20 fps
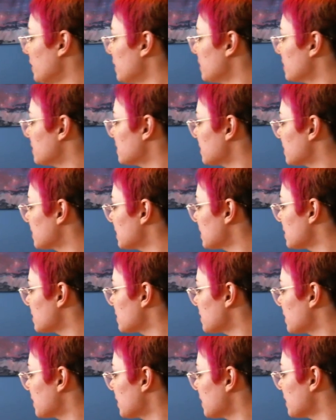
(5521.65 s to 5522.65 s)
succession,
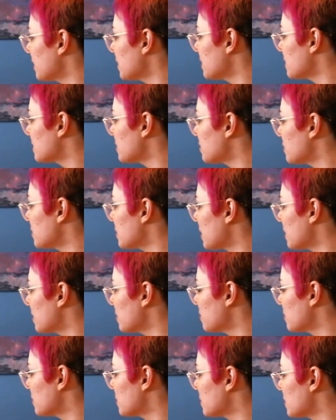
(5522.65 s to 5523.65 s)
and then
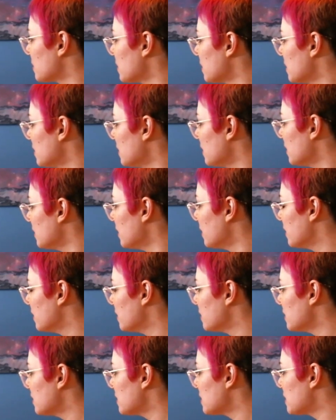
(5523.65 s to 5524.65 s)
sometimes
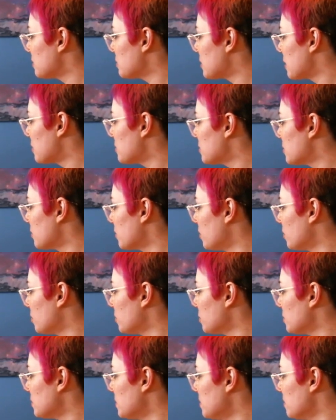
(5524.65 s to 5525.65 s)
it'll almost
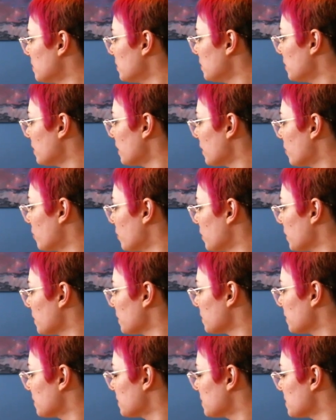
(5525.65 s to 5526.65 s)
even look like
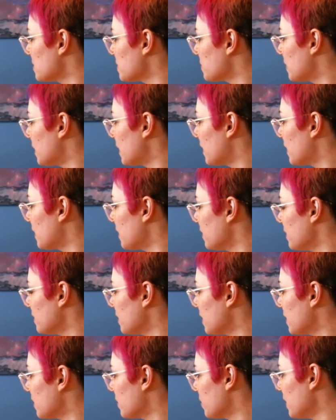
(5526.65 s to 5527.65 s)
words. It's wild. Not
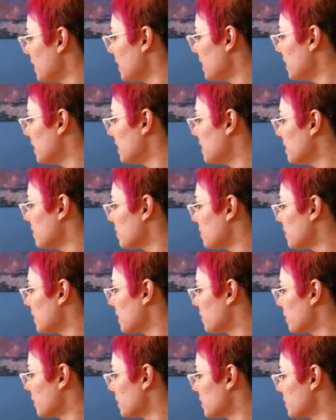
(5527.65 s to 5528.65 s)
quite enough like
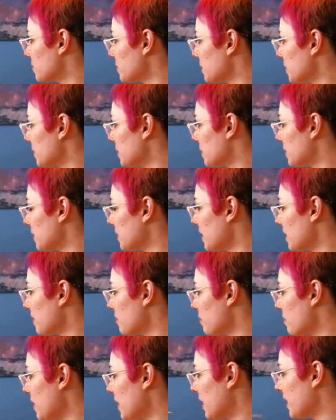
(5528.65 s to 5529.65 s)
words where you can like
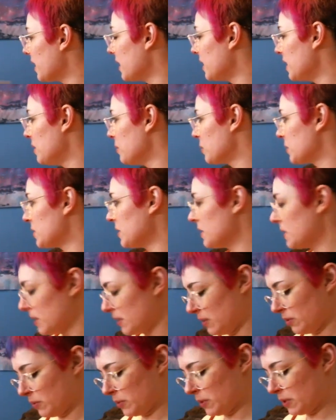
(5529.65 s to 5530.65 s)
make any particular
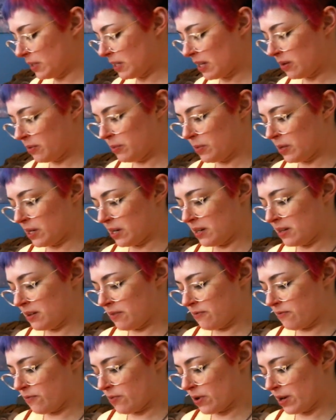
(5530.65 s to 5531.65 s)
word out, but enough
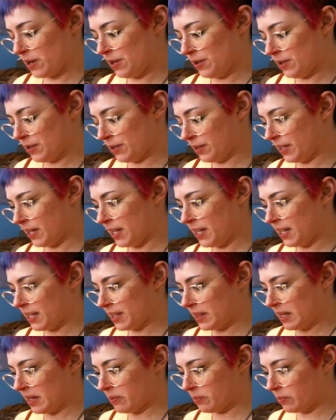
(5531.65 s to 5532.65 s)
where you can like get the
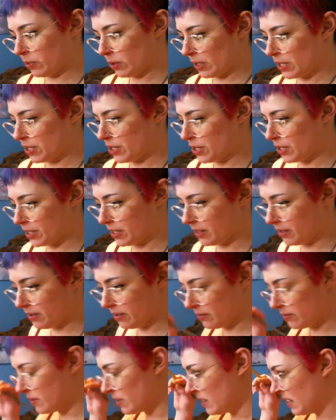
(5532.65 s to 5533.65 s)
impression of
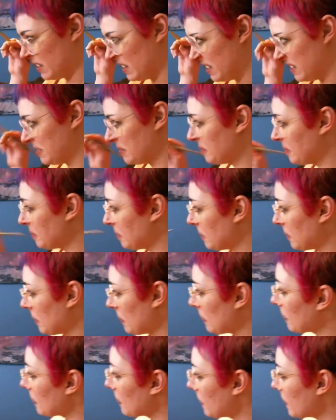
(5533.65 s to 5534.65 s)

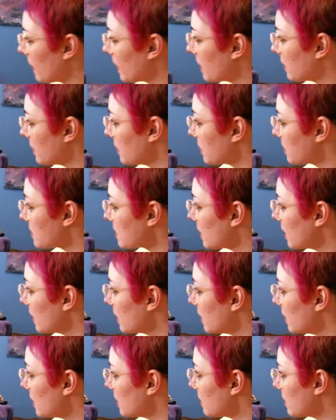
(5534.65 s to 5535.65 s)
that looks like
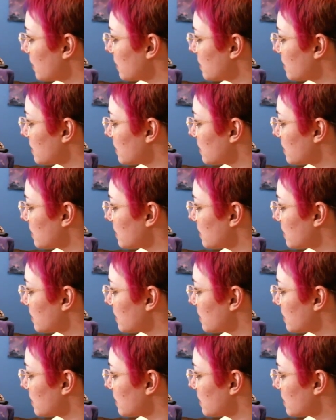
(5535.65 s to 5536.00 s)
letters.